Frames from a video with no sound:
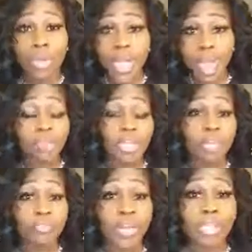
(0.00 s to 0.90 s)
We're
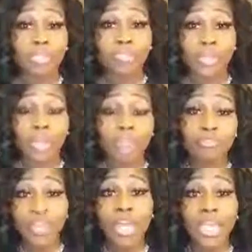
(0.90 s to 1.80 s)
not being afraid to
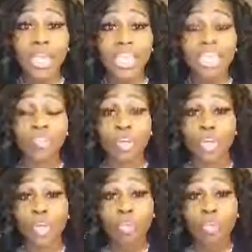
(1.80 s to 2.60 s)
feel our feelings.